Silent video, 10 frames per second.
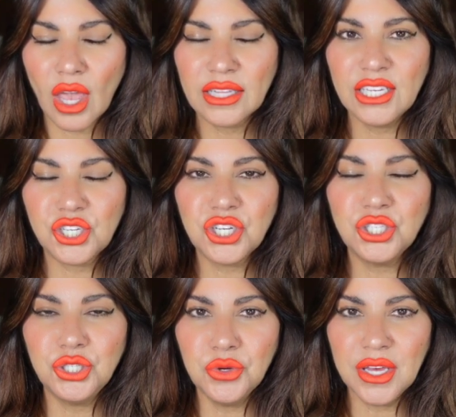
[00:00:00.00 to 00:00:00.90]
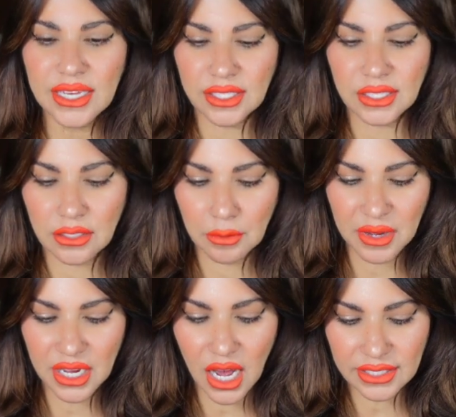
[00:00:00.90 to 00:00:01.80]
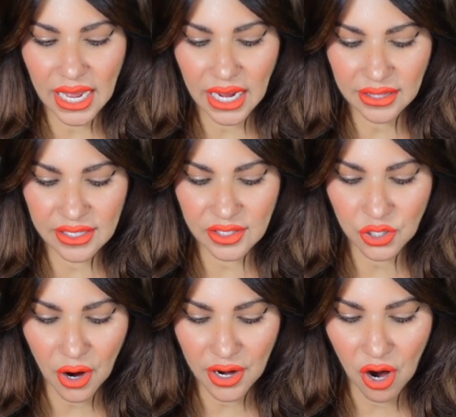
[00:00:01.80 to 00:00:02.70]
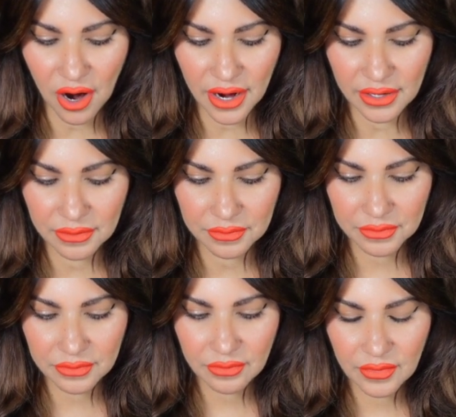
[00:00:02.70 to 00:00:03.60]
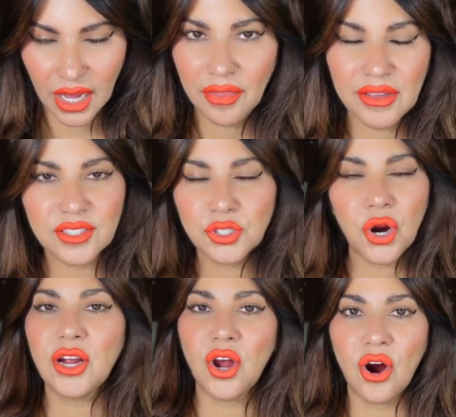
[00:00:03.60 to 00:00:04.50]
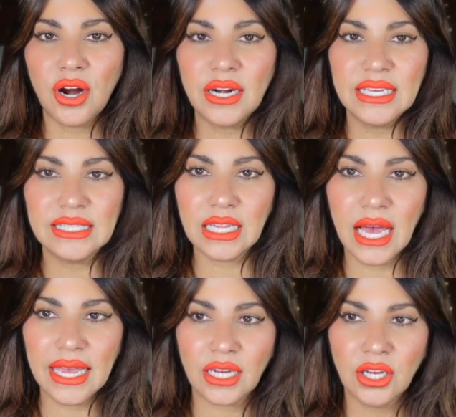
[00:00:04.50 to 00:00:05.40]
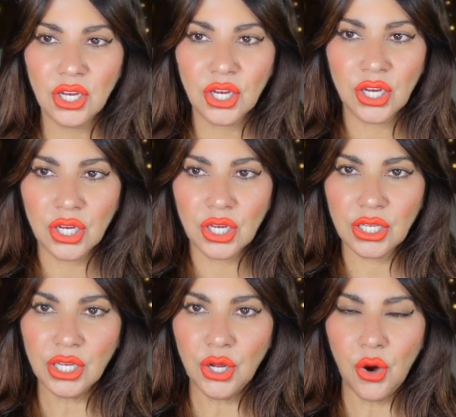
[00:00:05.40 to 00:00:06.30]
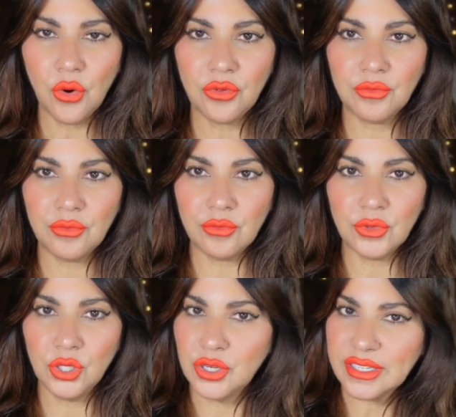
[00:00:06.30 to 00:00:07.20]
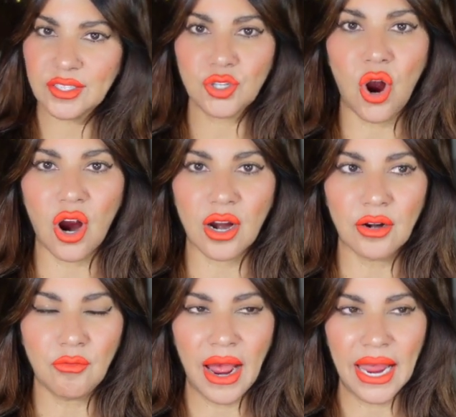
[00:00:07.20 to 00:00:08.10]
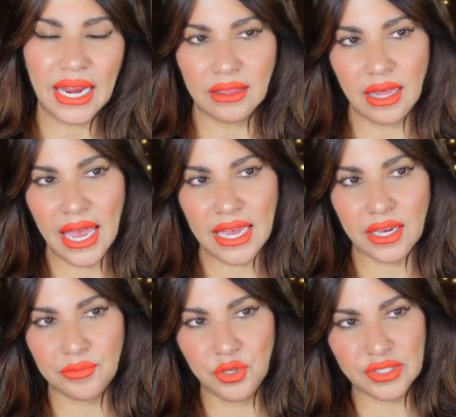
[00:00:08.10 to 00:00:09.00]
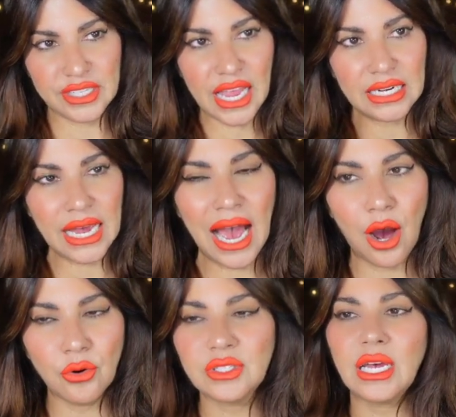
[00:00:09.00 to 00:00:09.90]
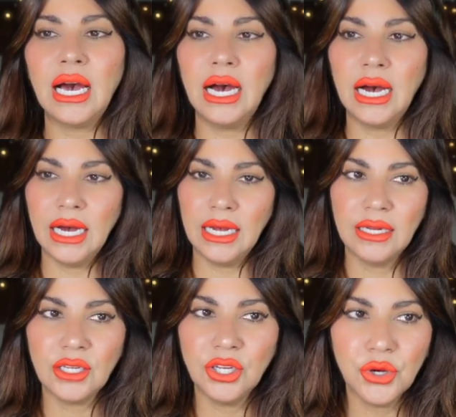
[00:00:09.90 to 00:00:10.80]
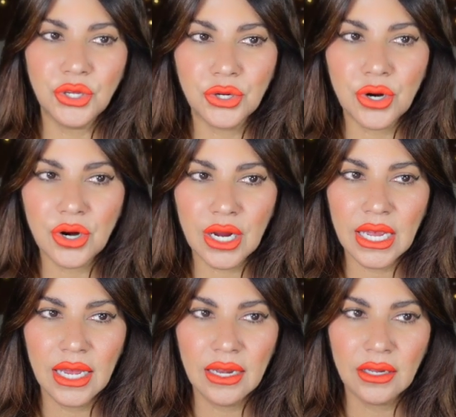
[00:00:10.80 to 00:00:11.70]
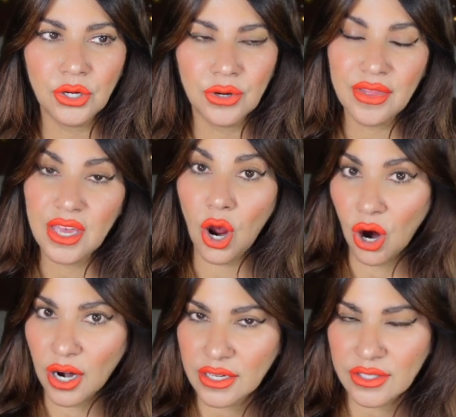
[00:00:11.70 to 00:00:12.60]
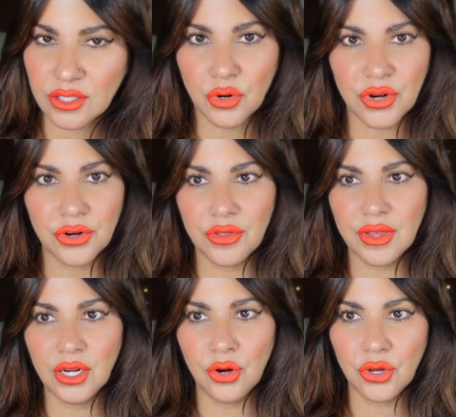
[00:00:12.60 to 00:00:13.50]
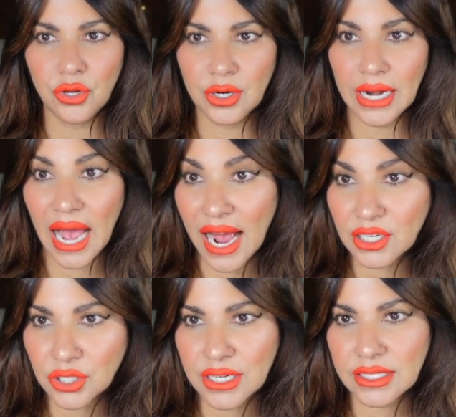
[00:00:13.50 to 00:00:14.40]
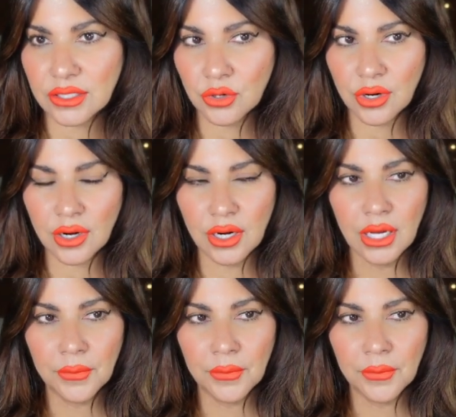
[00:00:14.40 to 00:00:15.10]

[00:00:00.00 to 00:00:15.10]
Did she do this? Because I got the Star card, and the Star card is like, you know, you're a star, right? Like you stand out, and you know you're in the arts, or you're an actress, or